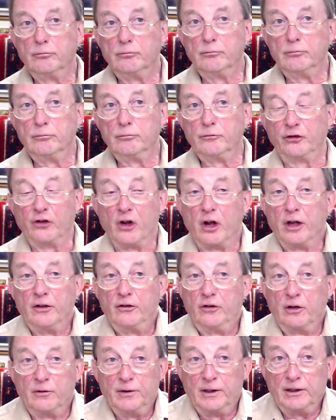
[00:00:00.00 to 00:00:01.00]

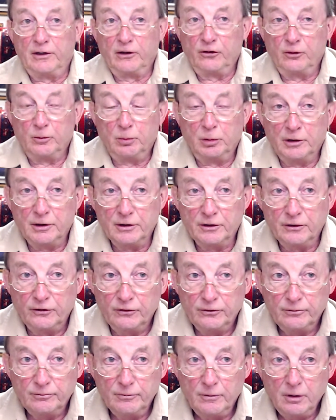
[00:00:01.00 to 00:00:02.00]
scientific disciplines,
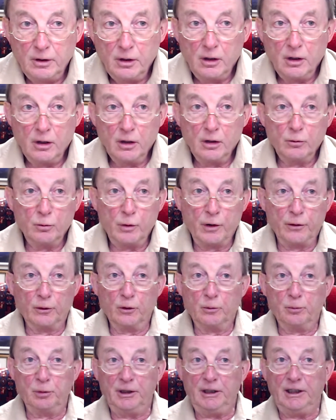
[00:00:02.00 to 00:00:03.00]
whether it
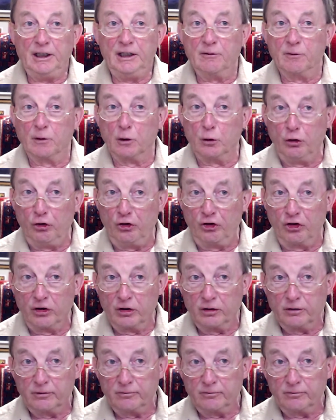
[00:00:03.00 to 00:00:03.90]
be evolution,